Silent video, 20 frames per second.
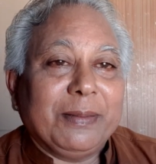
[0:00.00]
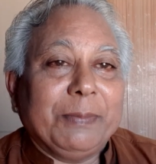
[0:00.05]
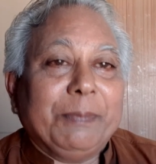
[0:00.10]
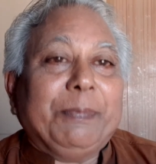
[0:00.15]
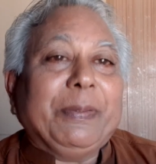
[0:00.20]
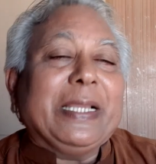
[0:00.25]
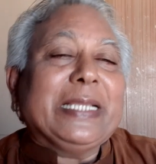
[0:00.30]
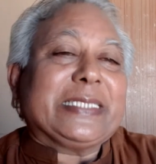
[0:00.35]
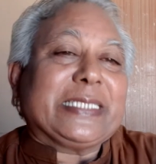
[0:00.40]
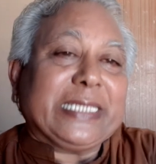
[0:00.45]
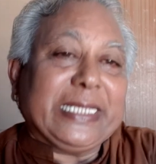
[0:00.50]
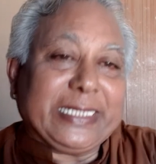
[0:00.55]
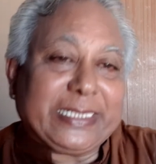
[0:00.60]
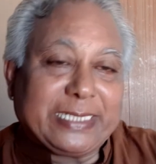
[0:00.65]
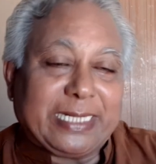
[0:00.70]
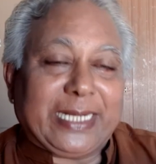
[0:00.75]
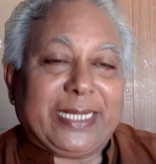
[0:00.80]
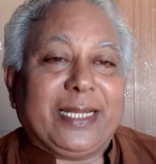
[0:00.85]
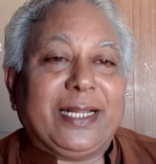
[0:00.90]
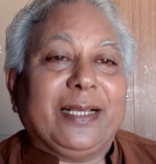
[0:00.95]
be
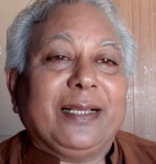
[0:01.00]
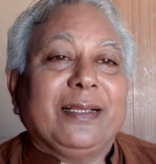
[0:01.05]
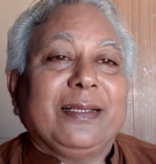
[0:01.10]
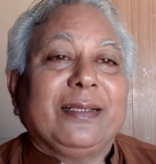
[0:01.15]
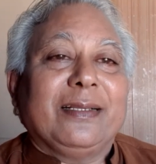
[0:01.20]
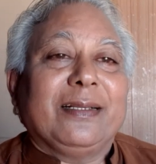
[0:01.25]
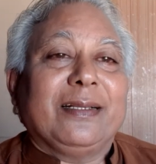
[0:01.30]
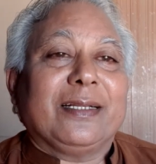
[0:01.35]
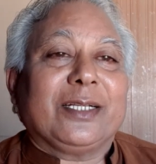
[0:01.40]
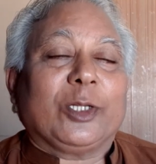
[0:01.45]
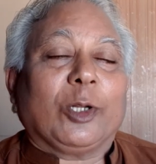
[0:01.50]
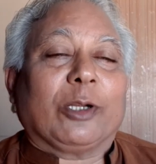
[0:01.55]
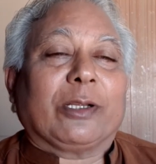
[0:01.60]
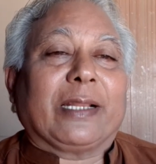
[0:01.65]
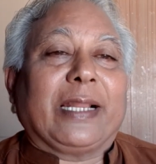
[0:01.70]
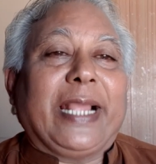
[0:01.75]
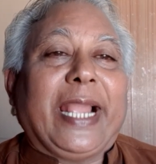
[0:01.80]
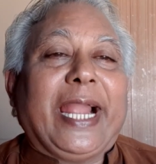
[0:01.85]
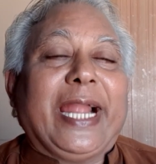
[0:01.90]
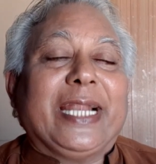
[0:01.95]
seated, total
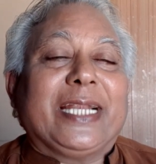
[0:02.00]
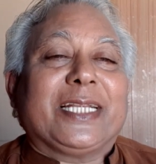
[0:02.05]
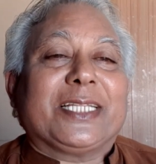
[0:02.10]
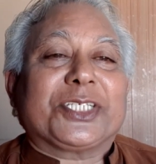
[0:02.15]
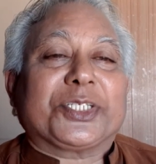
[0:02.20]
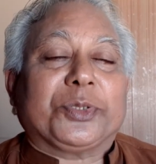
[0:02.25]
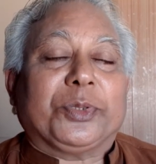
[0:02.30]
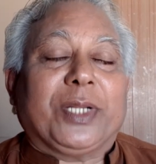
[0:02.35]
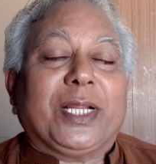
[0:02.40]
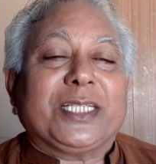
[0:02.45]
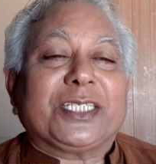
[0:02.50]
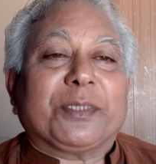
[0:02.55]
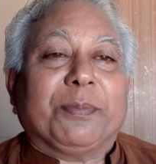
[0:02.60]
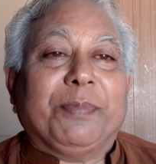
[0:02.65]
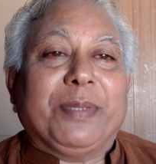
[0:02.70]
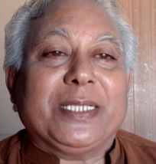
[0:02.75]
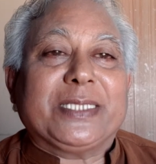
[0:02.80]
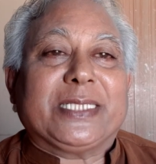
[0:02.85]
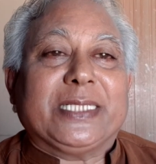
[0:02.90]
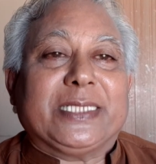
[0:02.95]
8 students
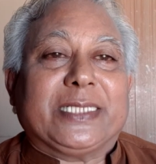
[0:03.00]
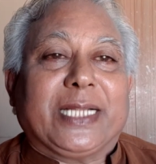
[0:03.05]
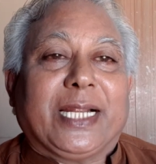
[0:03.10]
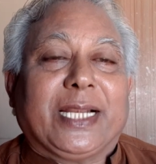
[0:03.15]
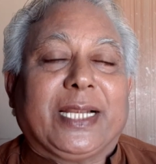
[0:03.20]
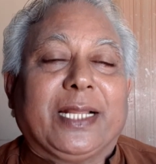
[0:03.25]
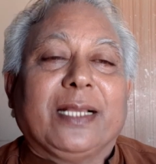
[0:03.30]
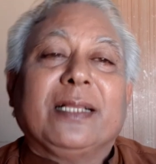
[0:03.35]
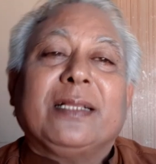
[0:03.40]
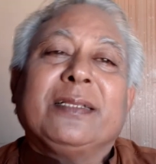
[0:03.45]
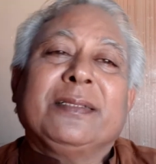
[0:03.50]
be seated